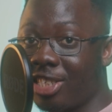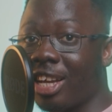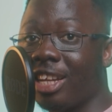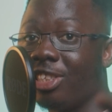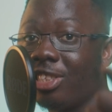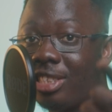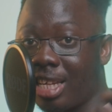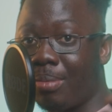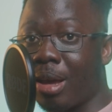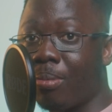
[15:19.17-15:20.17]
It's a challenge,
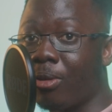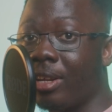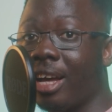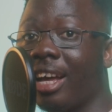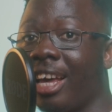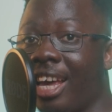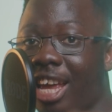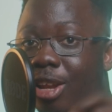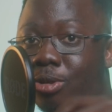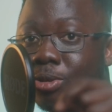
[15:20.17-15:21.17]
take me up on that.
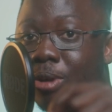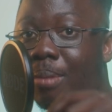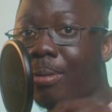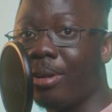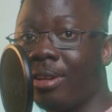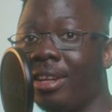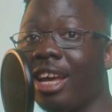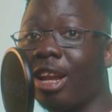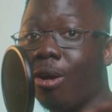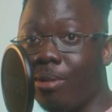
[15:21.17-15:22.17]
Hit the subscribe button
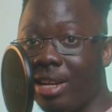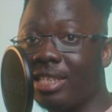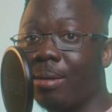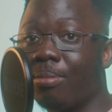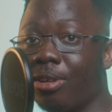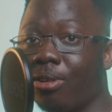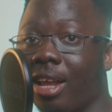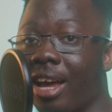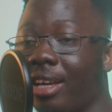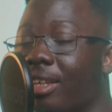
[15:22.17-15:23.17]
and I'll release something
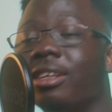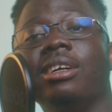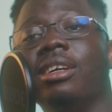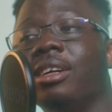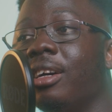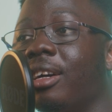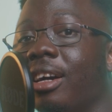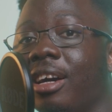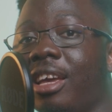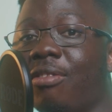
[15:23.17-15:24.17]
you like.
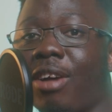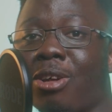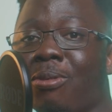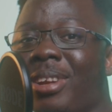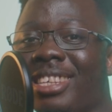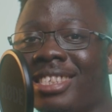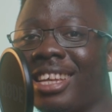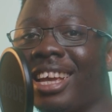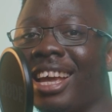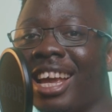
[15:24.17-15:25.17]
If I don't
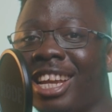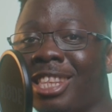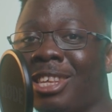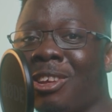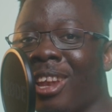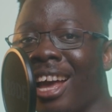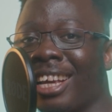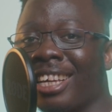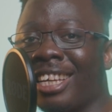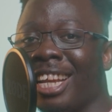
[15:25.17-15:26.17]
release anything you
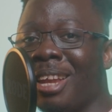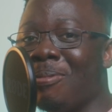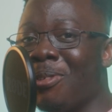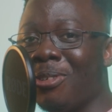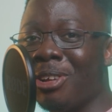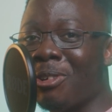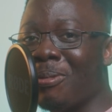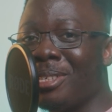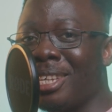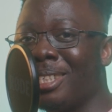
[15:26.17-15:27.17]
like, let me know in the
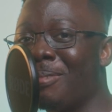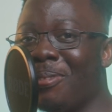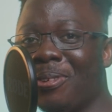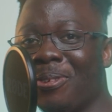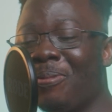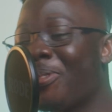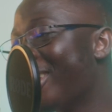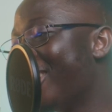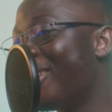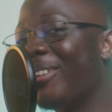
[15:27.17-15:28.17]
comment section below.
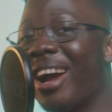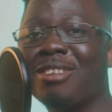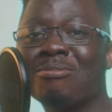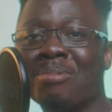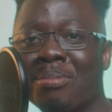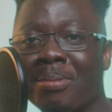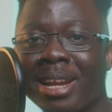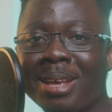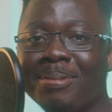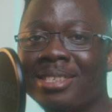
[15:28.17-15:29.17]
Right, remember,
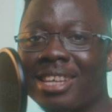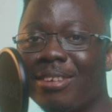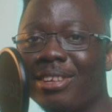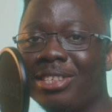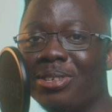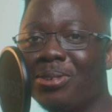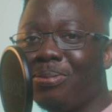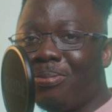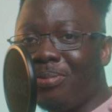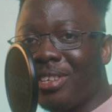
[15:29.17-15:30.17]
my name is Sir
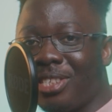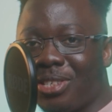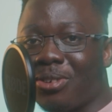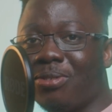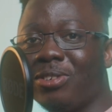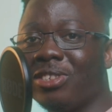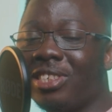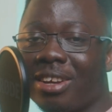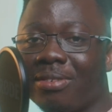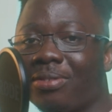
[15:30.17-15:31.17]
Angel. This is Your Photo
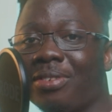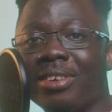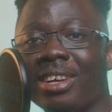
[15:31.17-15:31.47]
Chef.